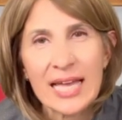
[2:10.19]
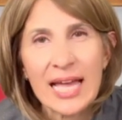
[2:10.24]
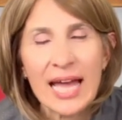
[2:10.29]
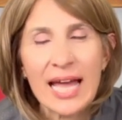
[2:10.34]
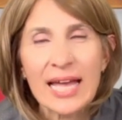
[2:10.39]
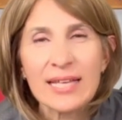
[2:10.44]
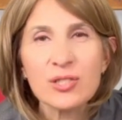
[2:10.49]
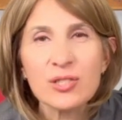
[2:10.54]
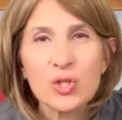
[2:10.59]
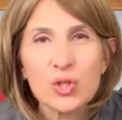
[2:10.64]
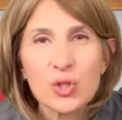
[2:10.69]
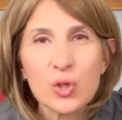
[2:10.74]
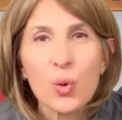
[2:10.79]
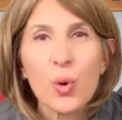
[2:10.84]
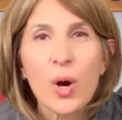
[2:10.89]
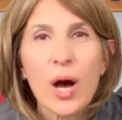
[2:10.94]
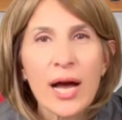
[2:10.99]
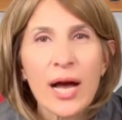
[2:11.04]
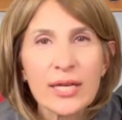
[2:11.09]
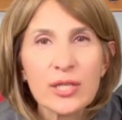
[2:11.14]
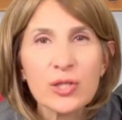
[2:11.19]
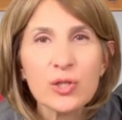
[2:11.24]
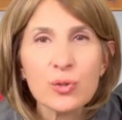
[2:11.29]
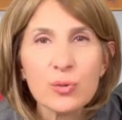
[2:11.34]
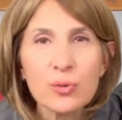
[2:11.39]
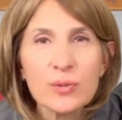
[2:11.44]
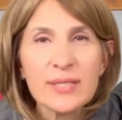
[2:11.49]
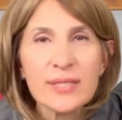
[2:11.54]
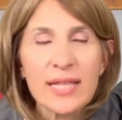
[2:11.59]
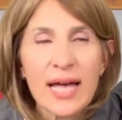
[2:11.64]
And so I
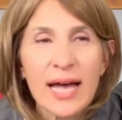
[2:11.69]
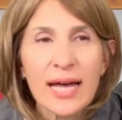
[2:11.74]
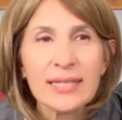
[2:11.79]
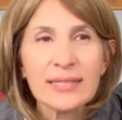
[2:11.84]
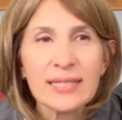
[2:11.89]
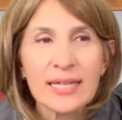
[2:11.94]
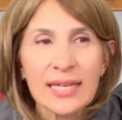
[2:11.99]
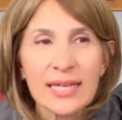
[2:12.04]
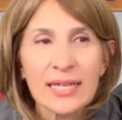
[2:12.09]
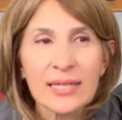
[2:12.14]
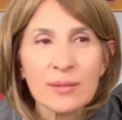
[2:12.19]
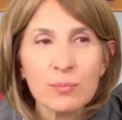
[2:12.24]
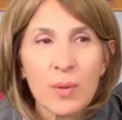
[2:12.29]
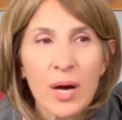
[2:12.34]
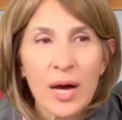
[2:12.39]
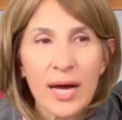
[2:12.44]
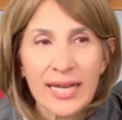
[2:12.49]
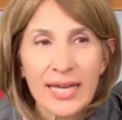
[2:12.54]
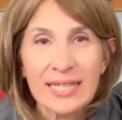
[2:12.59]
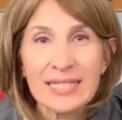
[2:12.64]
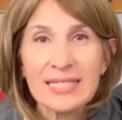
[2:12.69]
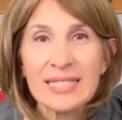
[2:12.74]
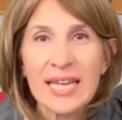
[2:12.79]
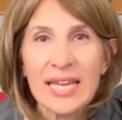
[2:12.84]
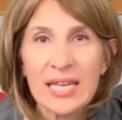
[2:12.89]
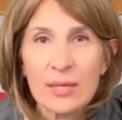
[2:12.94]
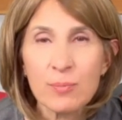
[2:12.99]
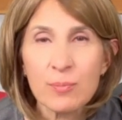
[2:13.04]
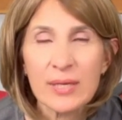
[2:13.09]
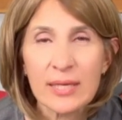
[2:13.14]
use that in my
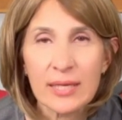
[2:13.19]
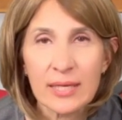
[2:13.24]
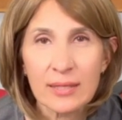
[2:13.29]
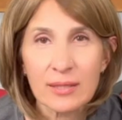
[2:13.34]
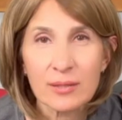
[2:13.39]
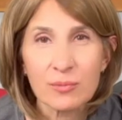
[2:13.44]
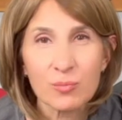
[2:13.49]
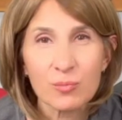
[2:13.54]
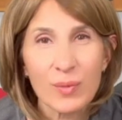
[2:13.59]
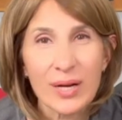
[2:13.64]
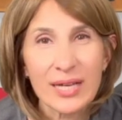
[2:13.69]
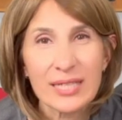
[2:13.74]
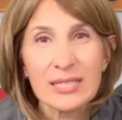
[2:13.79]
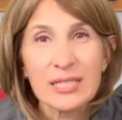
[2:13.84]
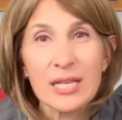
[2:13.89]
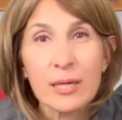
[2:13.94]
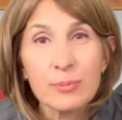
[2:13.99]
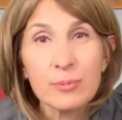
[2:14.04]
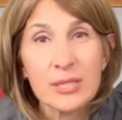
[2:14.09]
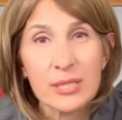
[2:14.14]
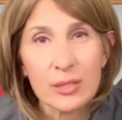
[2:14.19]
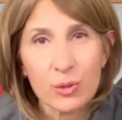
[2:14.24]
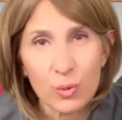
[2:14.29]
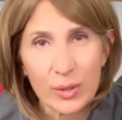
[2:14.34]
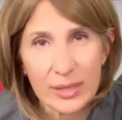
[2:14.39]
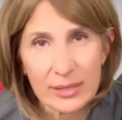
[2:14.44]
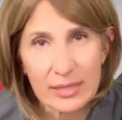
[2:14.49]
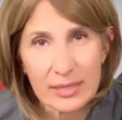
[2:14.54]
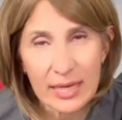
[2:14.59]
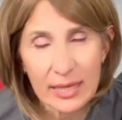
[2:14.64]
taping, my
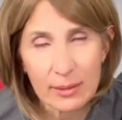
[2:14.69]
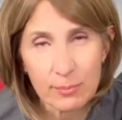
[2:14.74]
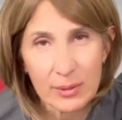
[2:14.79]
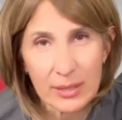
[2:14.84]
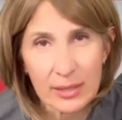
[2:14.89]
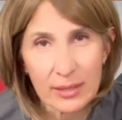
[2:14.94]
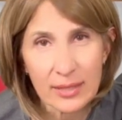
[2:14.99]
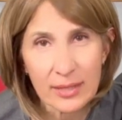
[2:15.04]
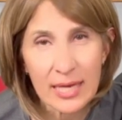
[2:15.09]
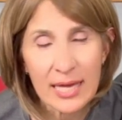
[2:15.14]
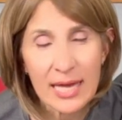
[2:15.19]
subsequent taping.